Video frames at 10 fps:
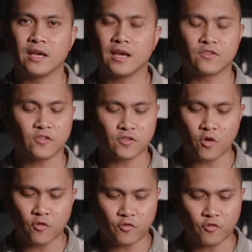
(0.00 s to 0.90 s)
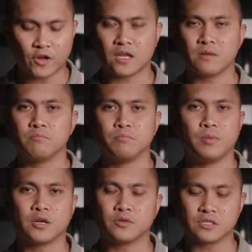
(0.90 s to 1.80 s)
It's so freaking
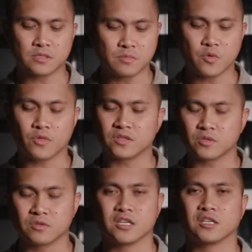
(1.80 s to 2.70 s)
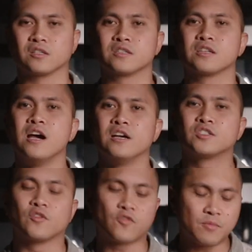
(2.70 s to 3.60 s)
buttery smooth. It's ridiculous.
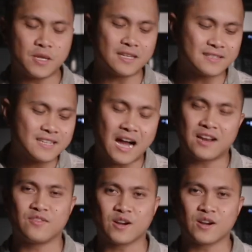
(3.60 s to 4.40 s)
So for me, that's kind of